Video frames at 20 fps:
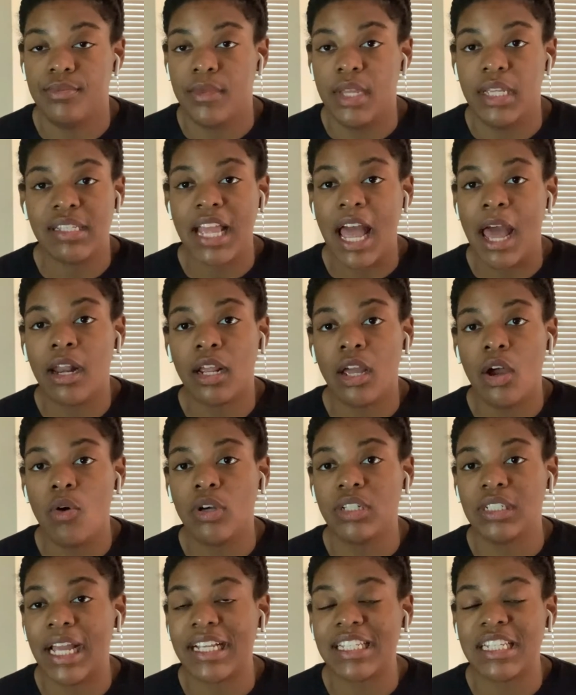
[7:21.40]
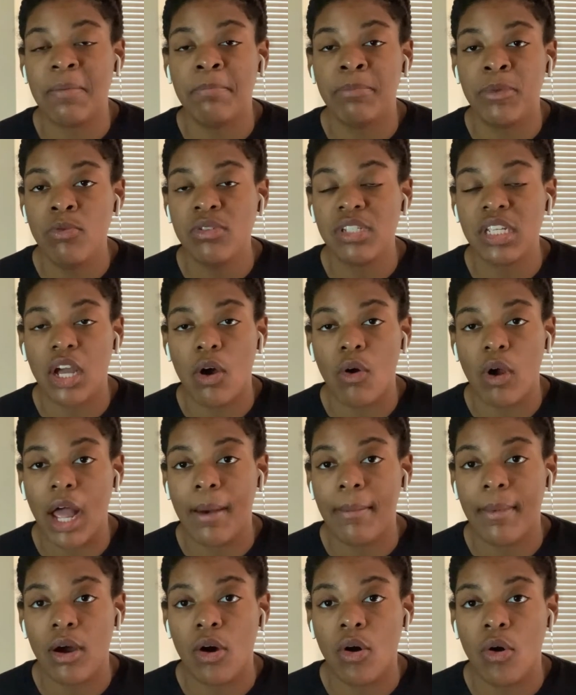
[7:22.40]
it's time to go because like some music gonna
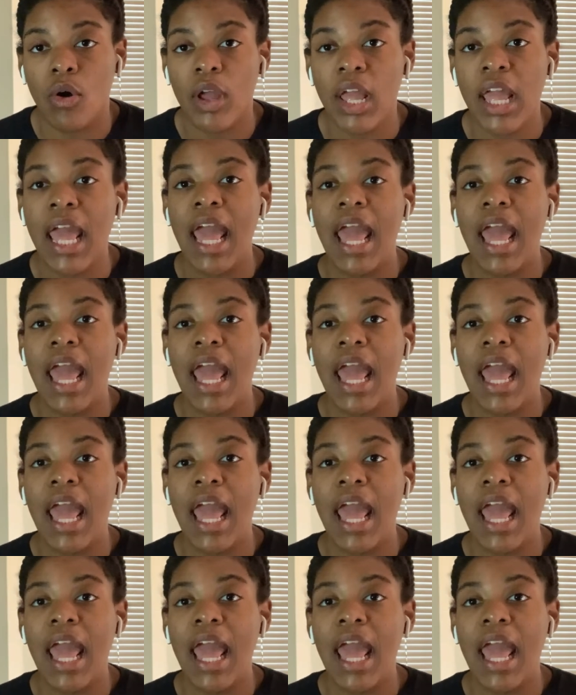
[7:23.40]
come on.